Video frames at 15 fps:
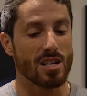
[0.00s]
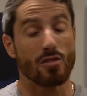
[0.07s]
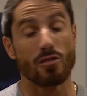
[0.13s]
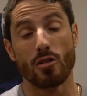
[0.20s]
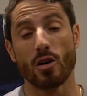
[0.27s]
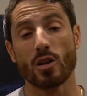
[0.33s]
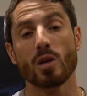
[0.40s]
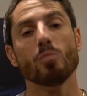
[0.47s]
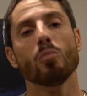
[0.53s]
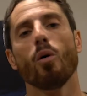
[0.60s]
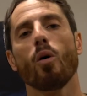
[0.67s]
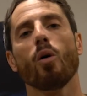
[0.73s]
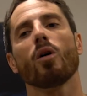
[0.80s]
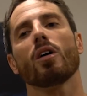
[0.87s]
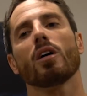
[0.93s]

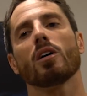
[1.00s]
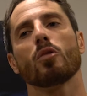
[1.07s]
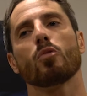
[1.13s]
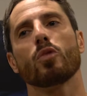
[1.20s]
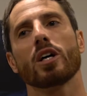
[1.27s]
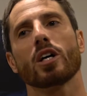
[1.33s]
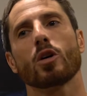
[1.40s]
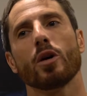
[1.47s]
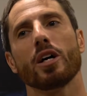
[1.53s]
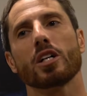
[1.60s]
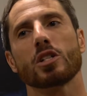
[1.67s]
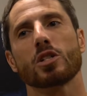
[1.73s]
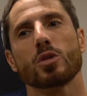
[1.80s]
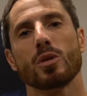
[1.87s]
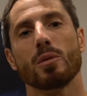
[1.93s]
Furthermore, we're
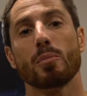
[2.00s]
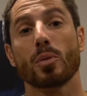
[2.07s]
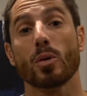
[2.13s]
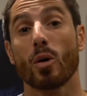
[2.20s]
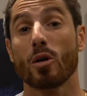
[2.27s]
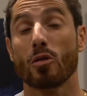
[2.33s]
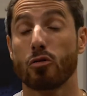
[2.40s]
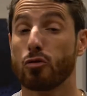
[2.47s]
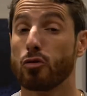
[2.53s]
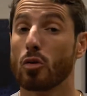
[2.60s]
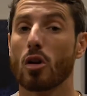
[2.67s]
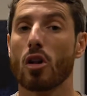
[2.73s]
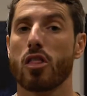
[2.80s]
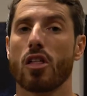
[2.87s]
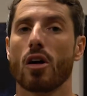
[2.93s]
going to employ
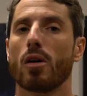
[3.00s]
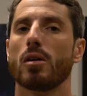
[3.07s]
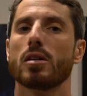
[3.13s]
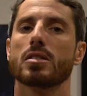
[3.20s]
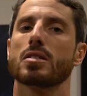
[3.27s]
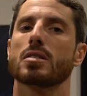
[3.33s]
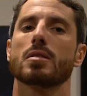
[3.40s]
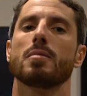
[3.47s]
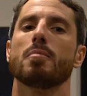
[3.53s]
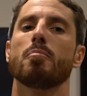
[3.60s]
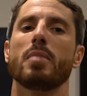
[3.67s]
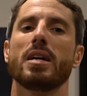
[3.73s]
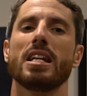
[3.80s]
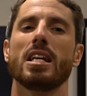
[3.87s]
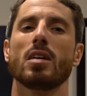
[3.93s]
full thirds,
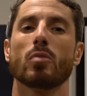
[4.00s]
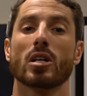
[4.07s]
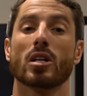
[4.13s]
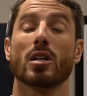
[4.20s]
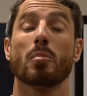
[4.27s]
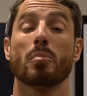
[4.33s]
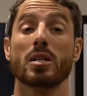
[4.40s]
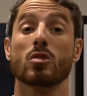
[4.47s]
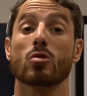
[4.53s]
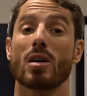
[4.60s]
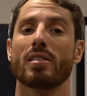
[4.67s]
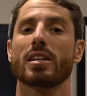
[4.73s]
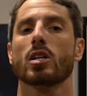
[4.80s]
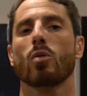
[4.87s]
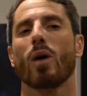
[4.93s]
meaning we're going to be
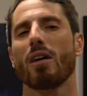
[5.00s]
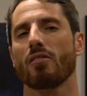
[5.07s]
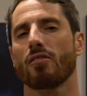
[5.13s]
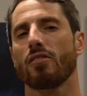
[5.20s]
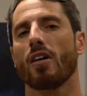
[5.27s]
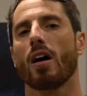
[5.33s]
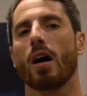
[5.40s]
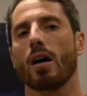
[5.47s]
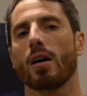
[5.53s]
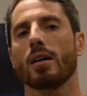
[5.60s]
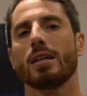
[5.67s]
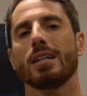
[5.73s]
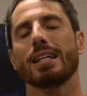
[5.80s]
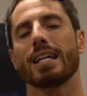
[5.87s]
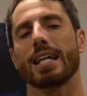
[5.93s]
traveling quite
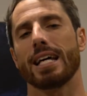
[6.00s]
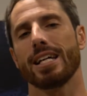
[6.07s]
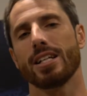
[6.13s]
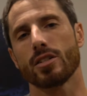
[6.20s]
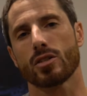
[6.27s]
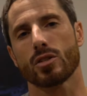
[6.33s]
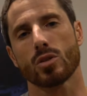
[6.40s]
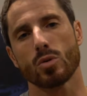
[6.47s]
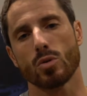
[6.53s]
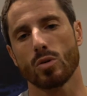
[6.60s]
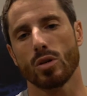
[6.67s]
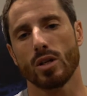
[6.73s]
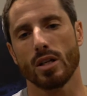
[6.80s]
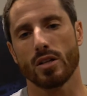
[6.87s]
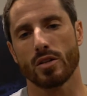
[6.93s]
far
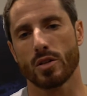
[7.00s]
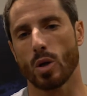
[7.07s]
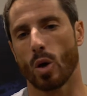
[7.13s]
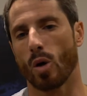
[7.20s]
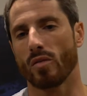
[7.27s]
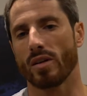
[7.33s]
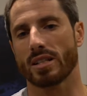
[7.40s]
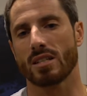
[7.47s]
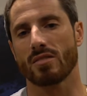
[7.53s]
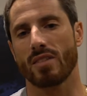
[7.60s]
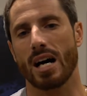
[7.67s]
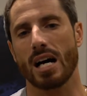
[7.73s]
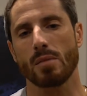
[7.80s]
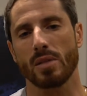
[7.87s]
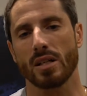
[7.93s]
into the overhead
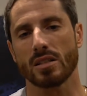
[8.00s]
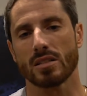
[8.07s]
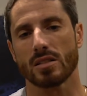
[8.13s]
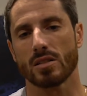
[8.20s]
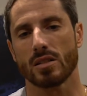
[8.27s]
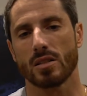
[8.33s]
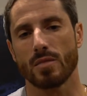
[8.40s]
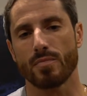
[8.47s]
environment,